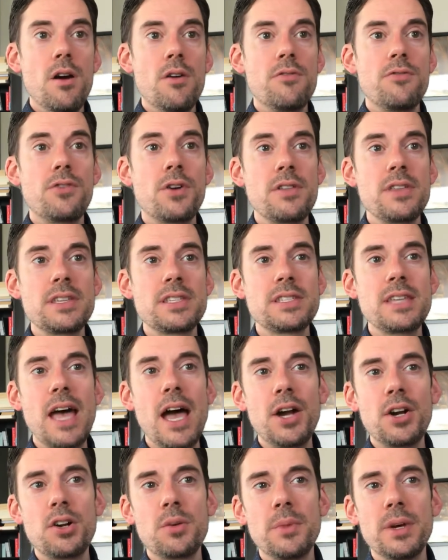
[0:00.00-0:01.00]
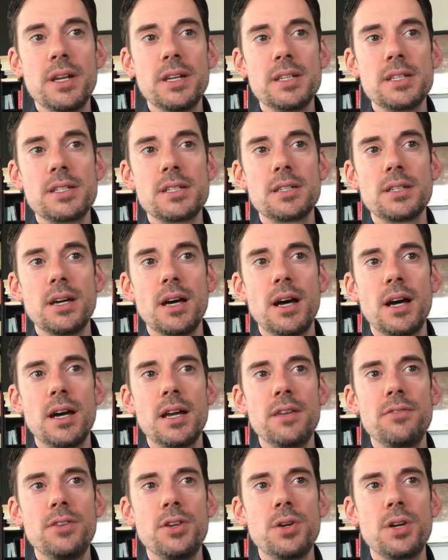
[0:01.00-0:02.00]
For the sacrament,
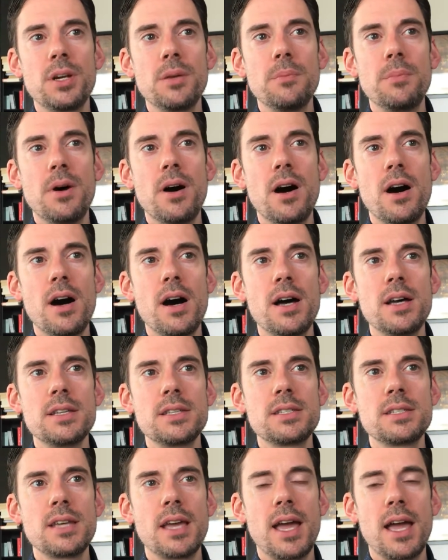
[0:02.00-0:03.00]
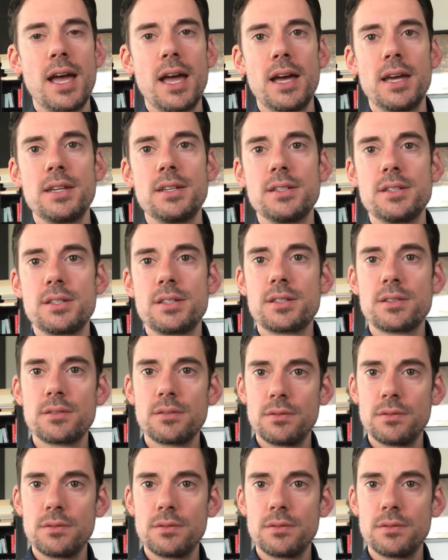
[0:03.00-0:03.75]
if you can pause and